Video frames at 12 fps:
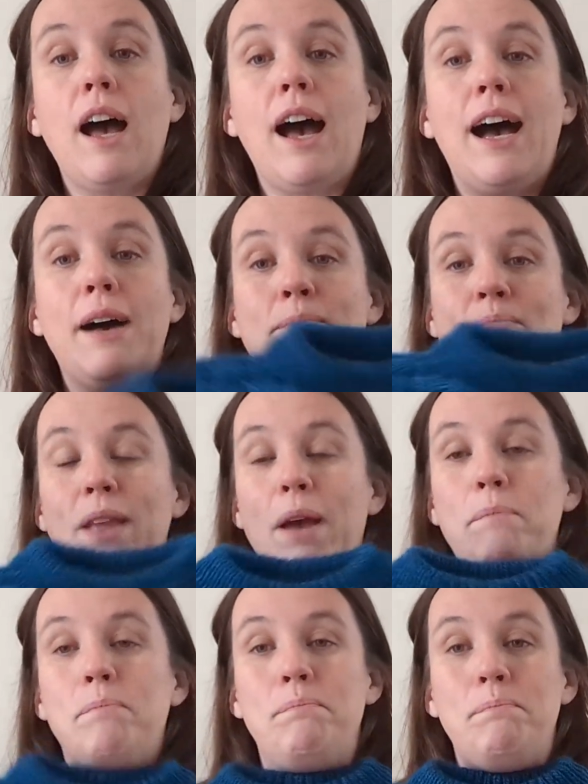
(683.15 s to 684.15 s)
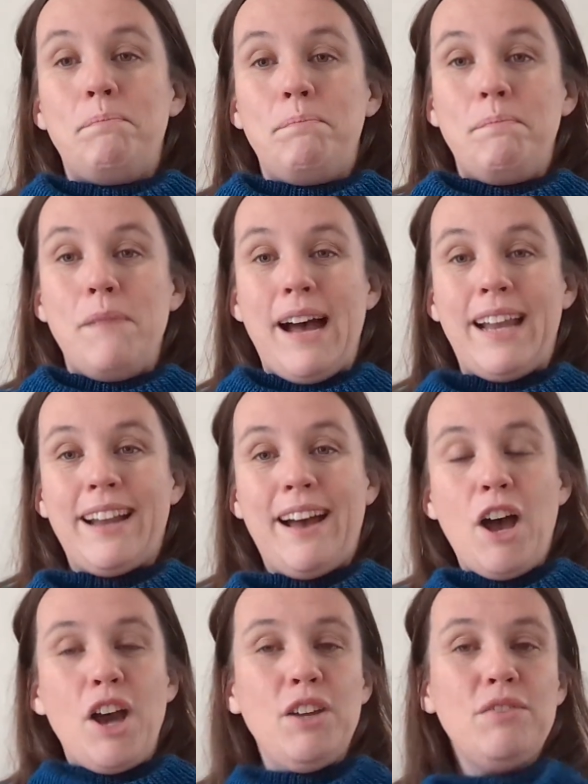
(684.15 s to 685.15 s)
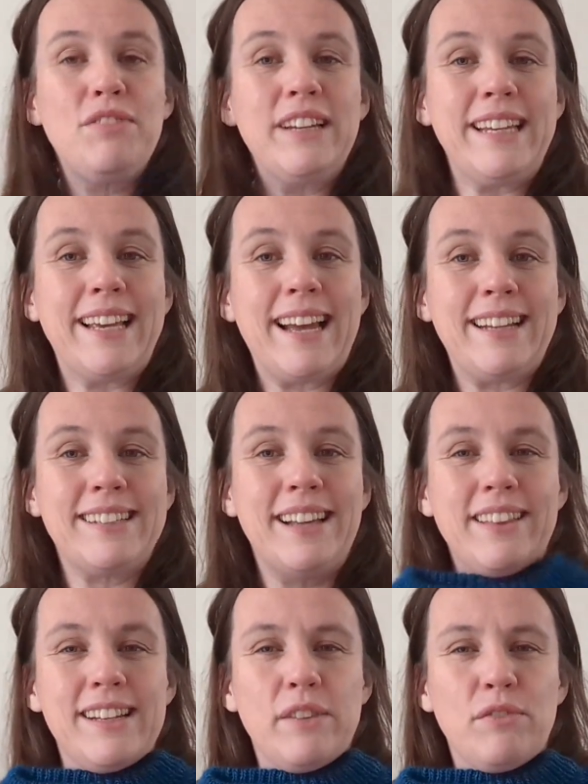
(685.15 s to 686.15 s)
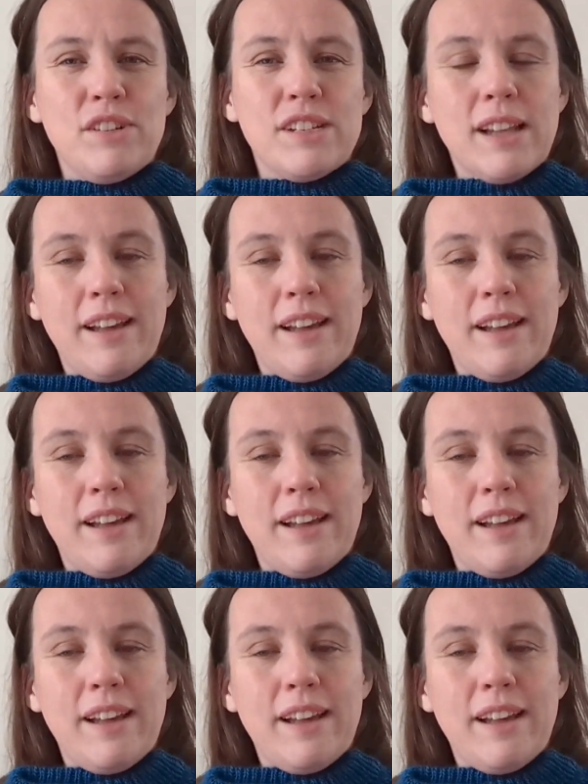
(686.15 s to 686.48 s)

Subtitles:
And hopefully you can tell the difference.